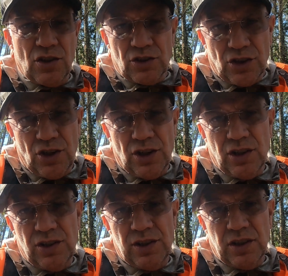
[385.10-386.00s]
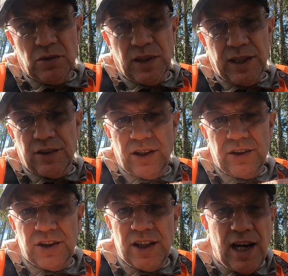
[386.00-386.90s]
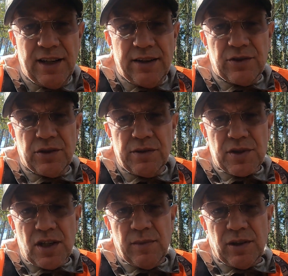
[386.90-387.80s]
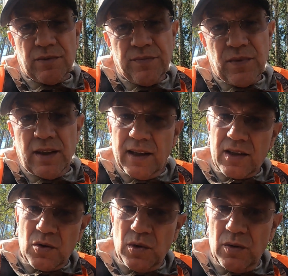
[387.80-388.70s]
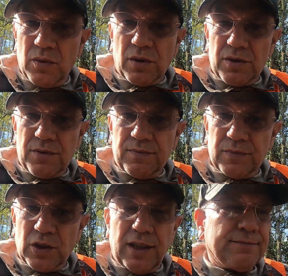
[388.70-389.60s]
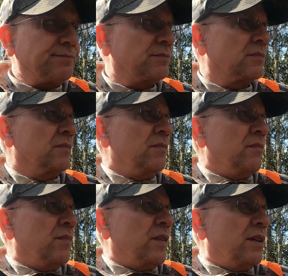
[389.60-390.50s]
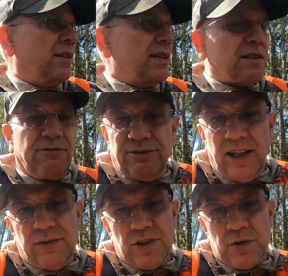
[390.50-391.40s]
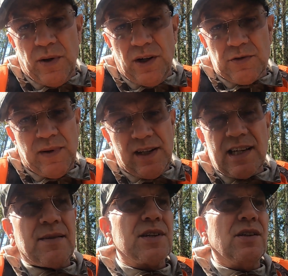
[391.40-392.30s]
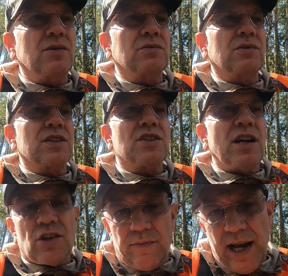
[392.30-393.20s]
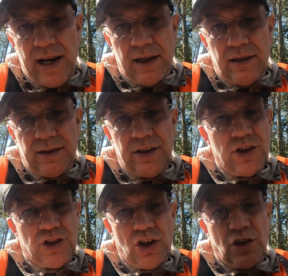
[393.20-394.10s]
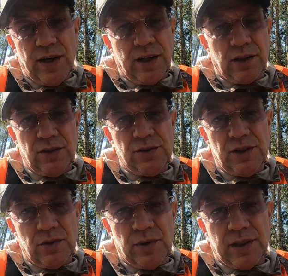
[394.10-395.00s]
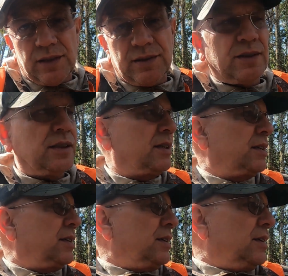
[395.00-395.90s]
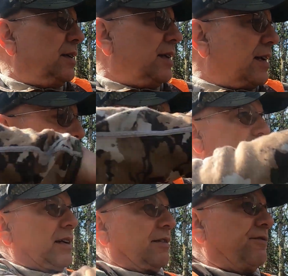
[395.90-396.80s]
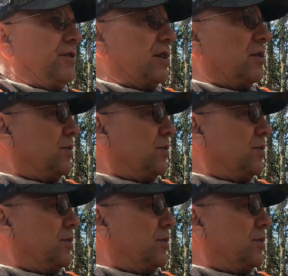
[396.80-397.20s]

going to turn and go the other way. And I never knew he was coming. That's the way it works, okay? That's a flight response. Many times they don't. It's not dramatic. They just turn around and go the other way. And right now I can feel that